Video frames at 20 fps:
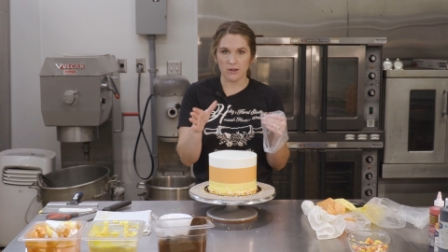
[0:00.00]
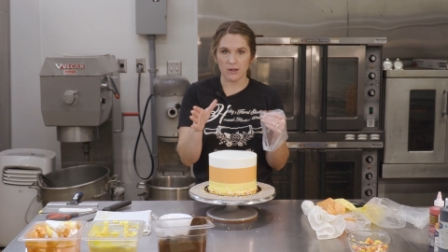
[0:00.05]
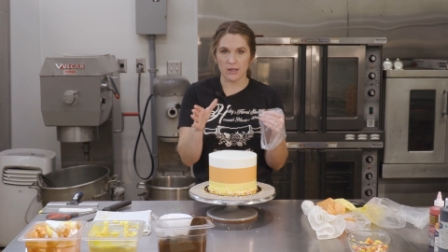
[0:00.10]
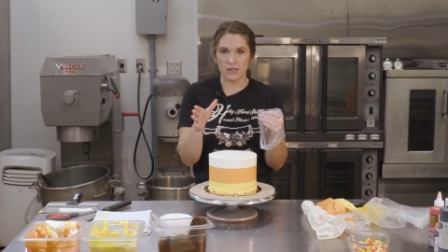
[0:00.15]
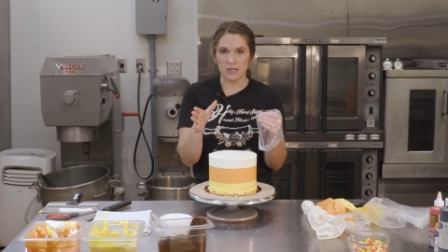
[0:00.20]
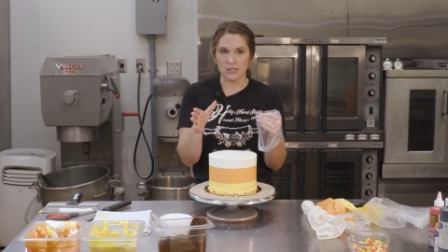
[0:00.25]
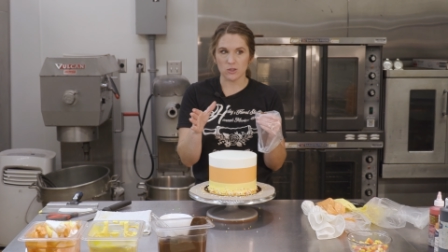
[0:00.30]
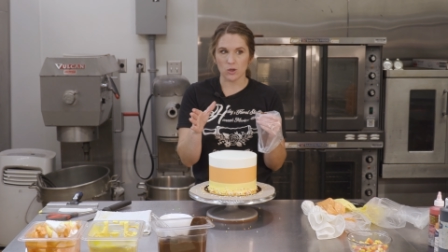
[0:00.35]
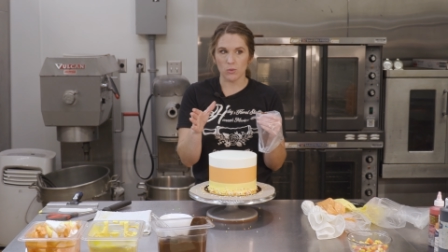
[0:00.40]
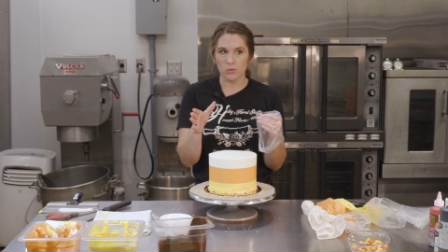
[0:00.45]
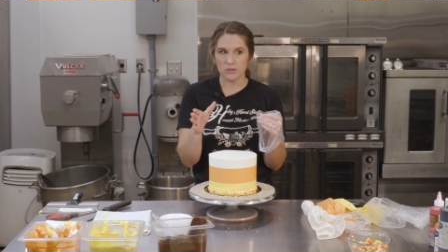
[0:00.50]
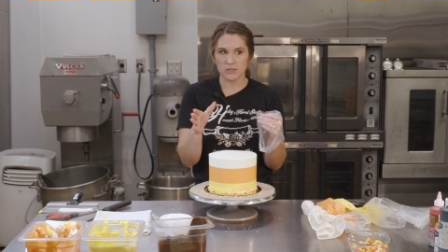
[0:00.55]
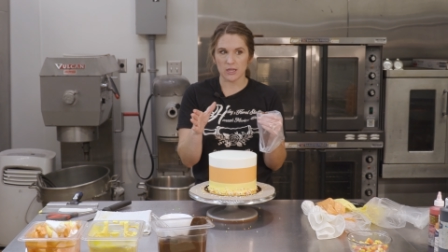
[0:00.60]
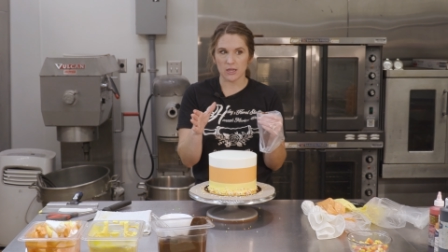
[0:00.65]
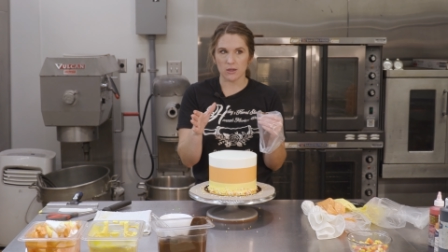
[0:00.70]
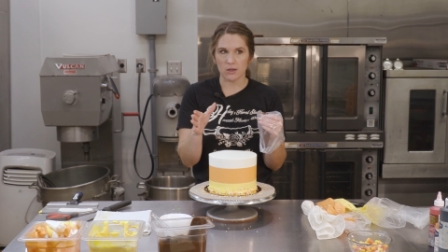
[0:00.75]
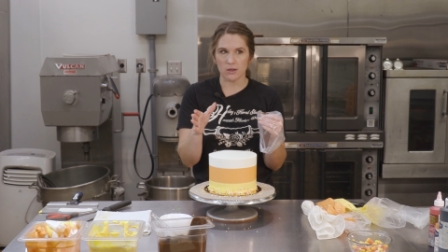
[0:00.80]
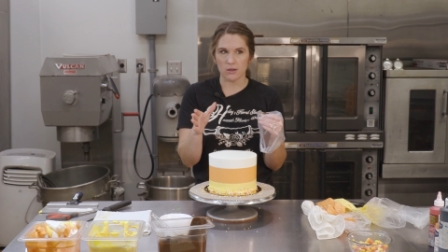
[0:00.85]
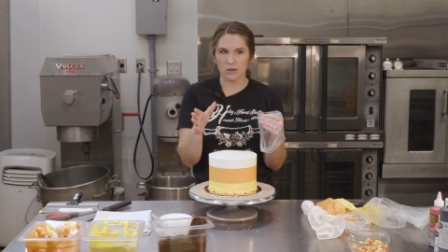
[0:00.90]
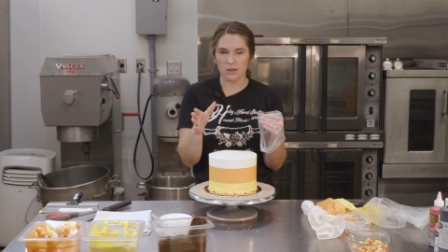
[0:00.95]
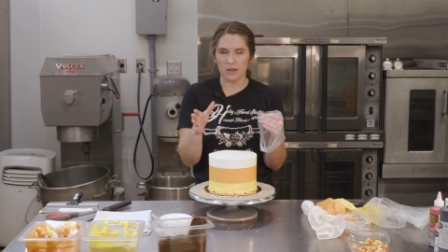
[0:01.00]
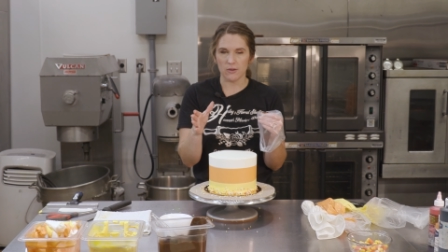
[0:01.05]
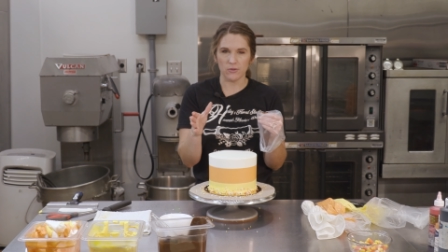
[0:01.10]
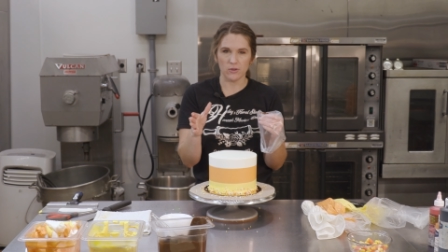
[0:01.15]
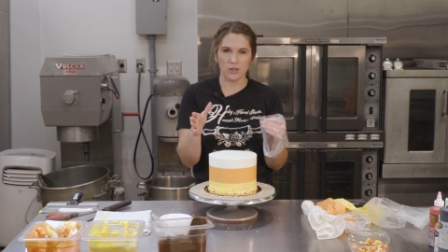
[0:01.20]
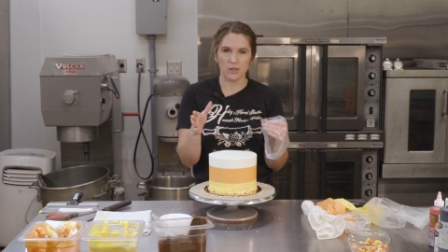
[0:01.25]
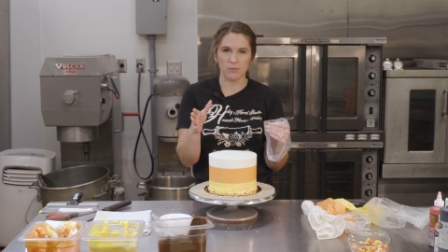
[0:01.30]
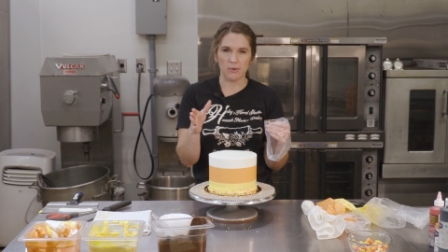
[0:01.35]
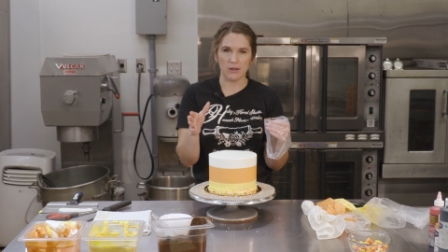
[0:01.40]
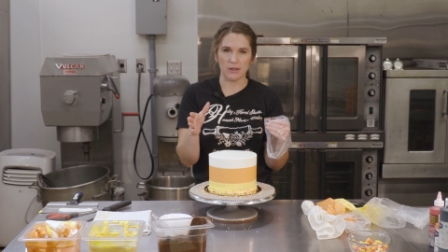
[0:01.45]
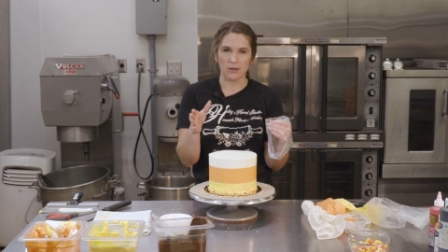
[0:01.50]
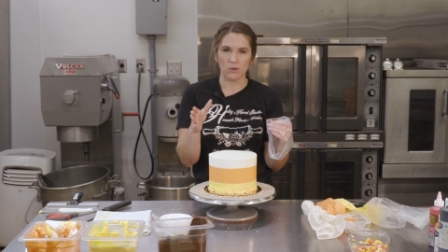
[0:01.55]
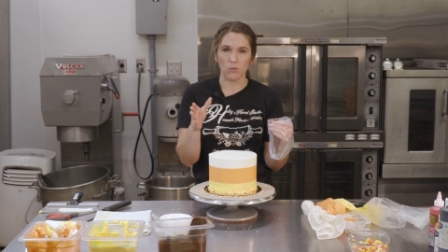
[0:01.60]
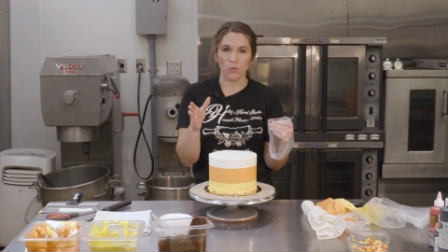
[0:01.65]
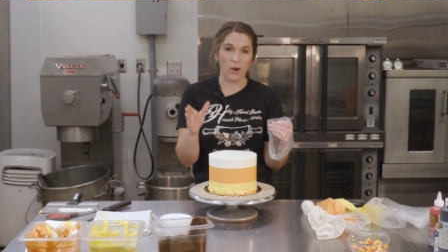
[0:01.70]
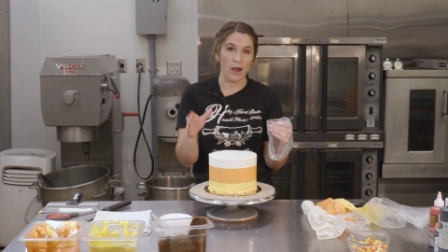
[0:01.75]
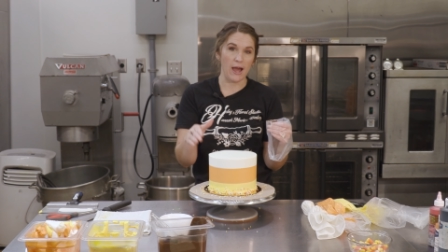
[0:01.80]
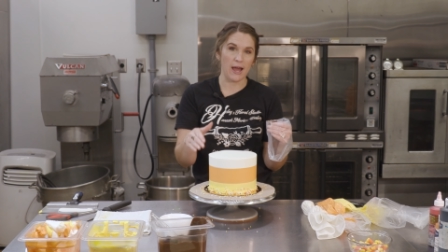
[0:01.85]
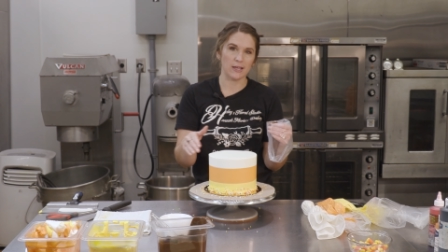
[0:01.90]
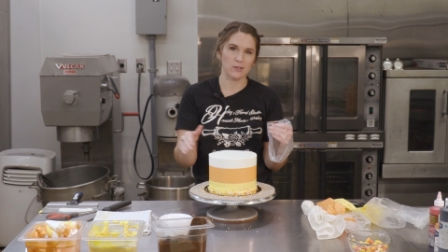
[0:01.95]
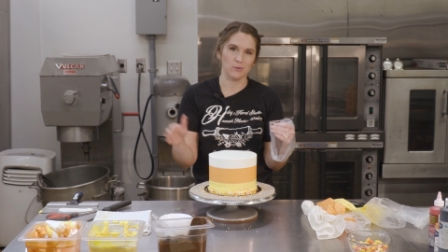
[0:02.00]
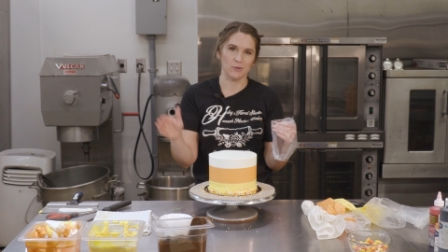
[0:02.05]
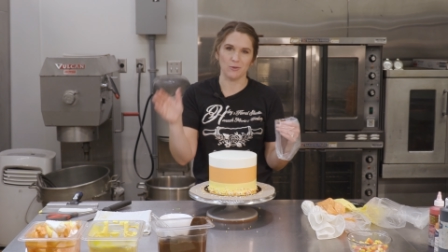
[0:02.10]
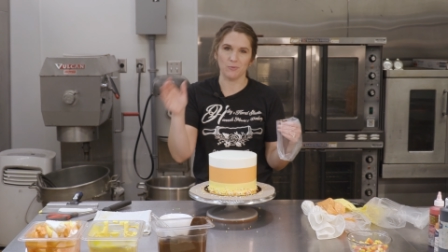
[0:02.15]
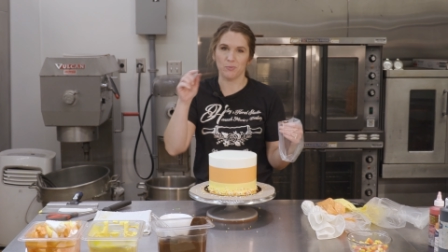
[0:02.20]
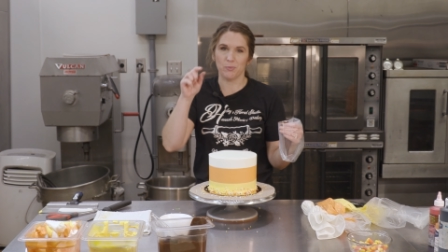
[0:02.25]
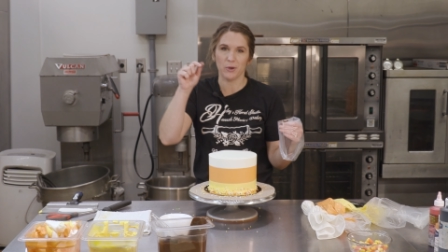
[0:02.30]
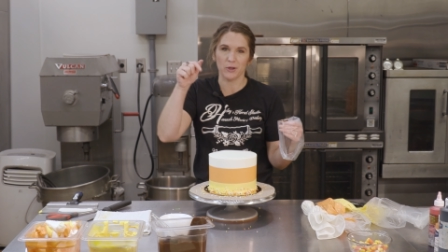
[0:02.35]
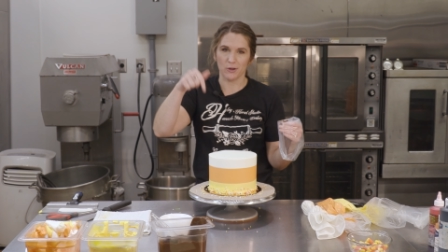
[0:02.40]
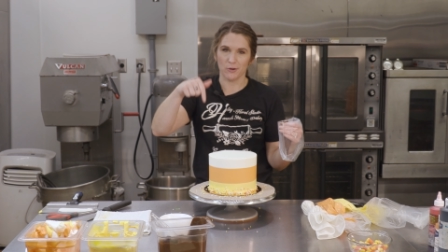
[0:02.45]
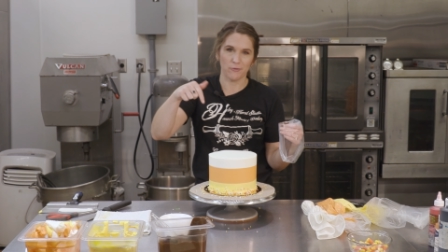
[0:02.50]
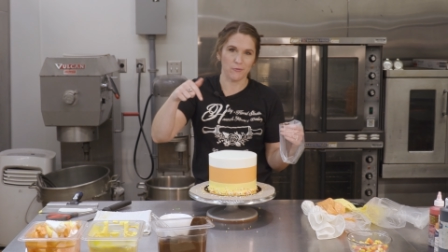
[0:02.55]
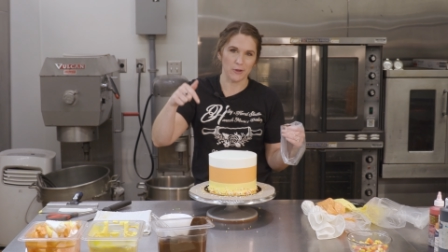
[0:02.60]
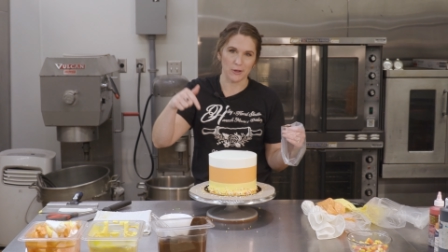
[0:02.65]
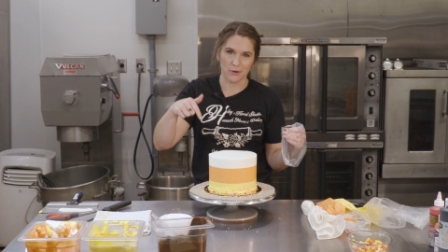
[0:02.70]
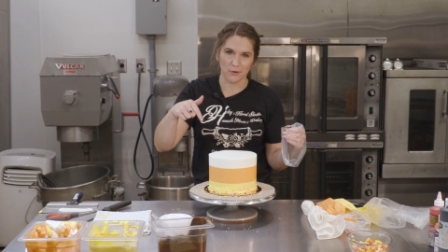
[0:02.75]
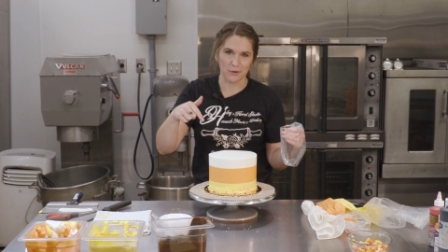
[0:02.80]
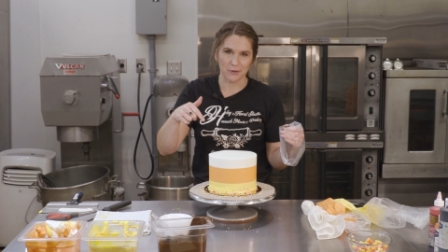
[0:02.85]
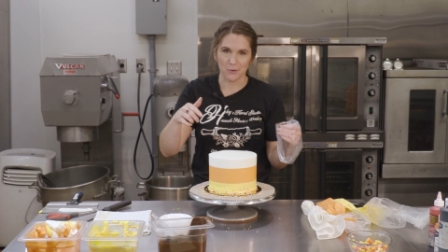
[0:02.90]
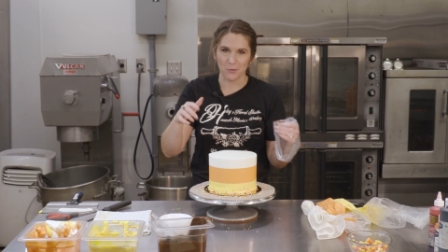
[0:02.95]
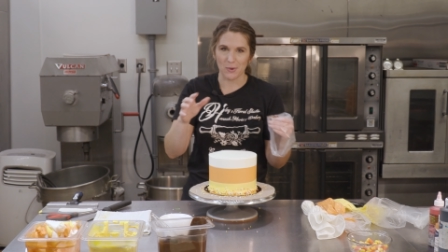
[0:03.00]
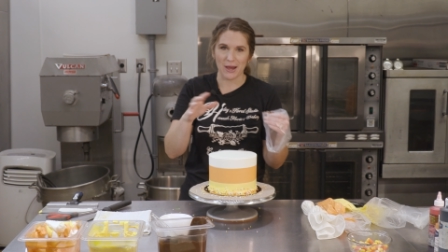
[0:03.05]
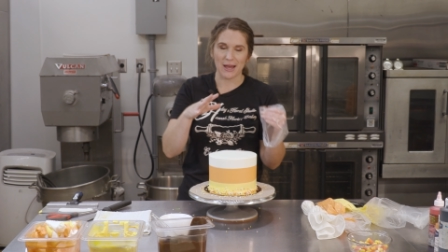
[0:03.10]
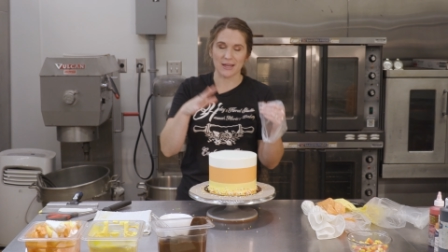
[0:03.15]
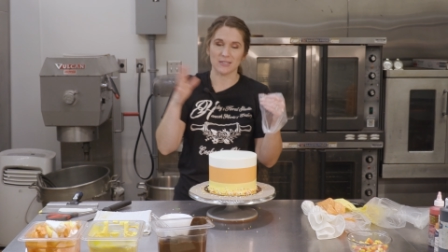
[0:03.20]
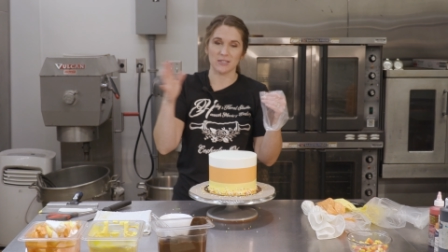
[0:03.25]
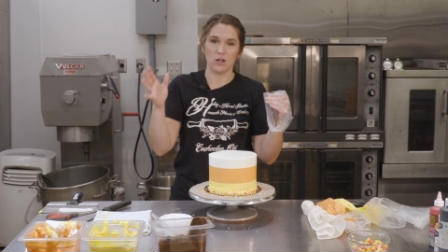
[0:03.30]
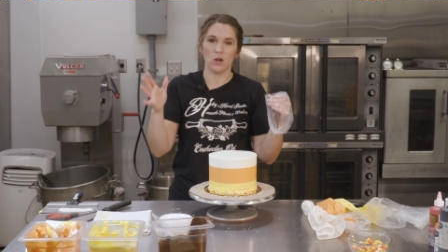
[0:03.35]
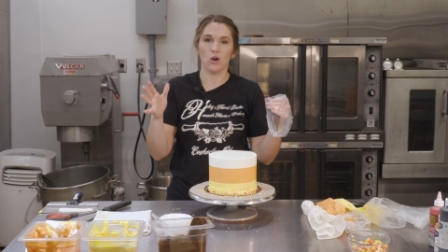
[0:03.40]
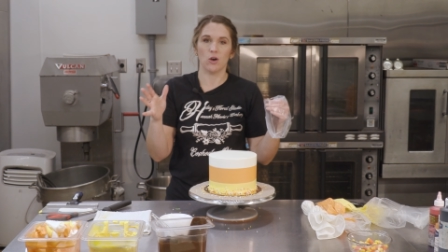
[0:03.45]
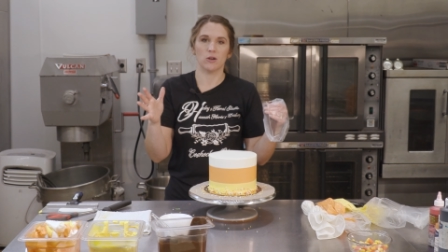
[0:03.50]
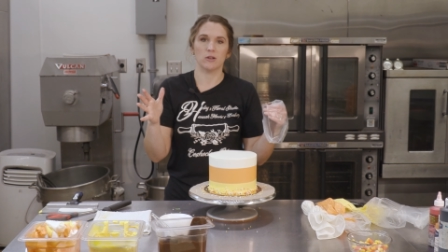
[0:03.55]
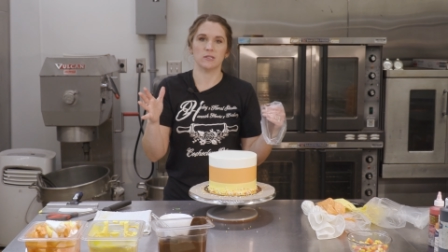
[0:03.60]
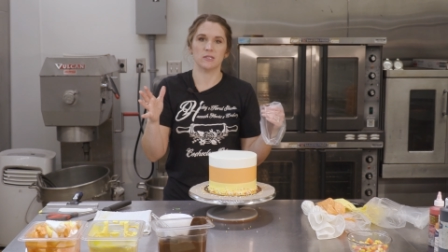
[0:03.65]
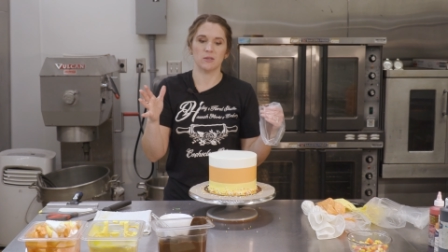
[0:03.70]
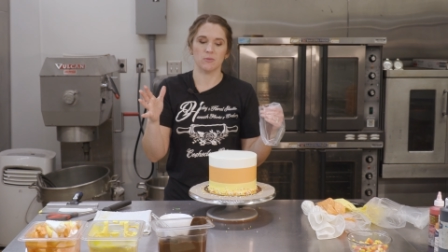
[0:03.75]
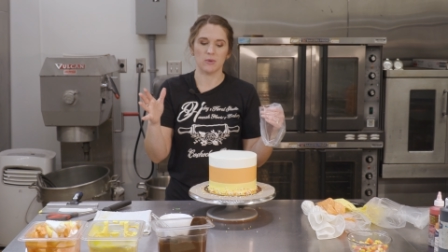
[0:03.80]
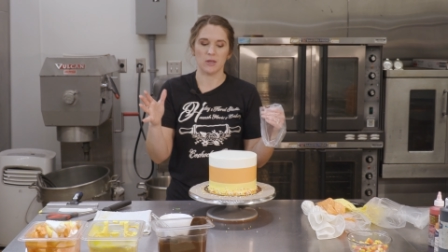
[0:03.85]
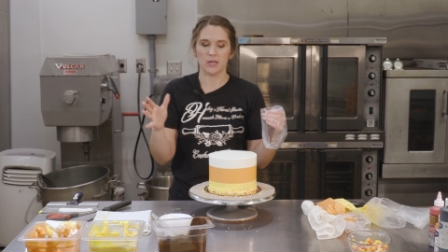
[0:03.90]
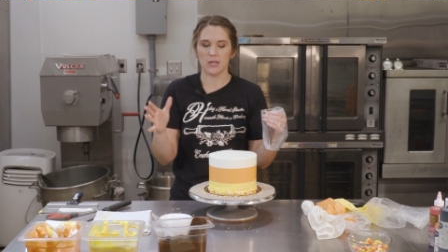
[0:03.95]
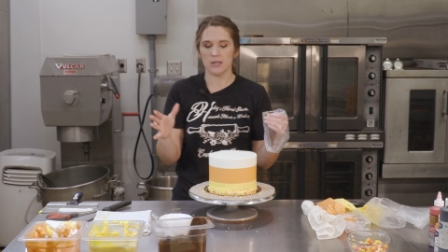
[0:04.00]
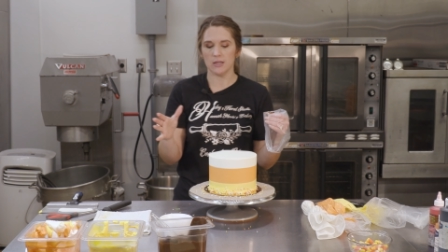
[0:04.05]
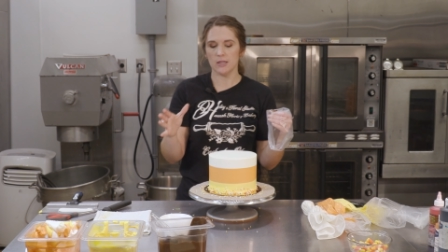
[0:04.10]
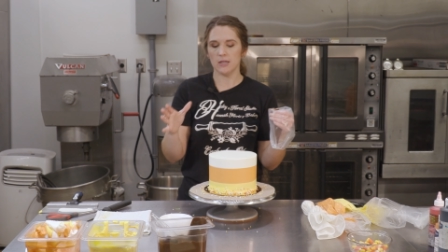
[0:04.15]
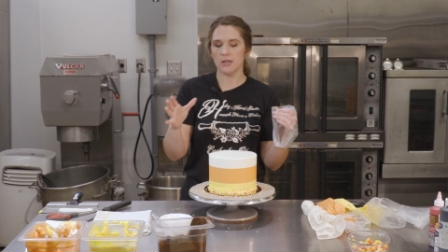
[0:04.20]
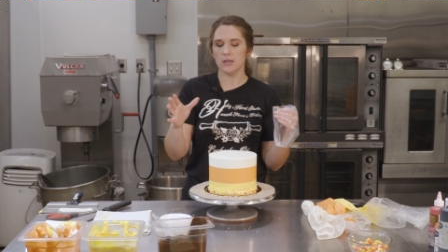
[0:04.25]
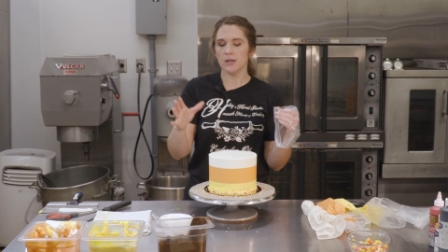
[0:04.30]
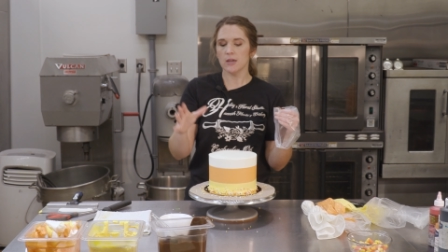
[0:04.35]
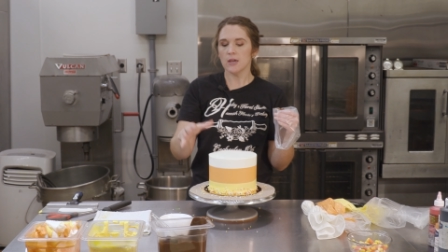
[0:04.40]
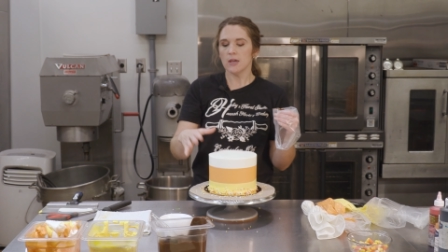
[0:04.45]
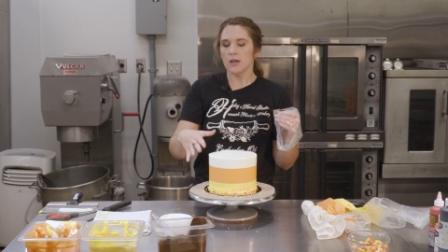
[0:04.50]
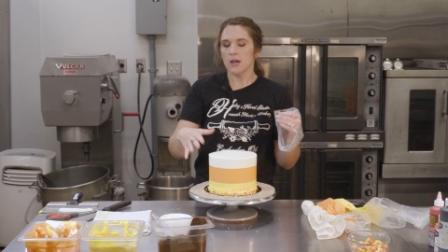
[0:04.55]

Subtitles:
and it's almost like if you think about like wax, when you put your finger in the wax and it hardens immediately.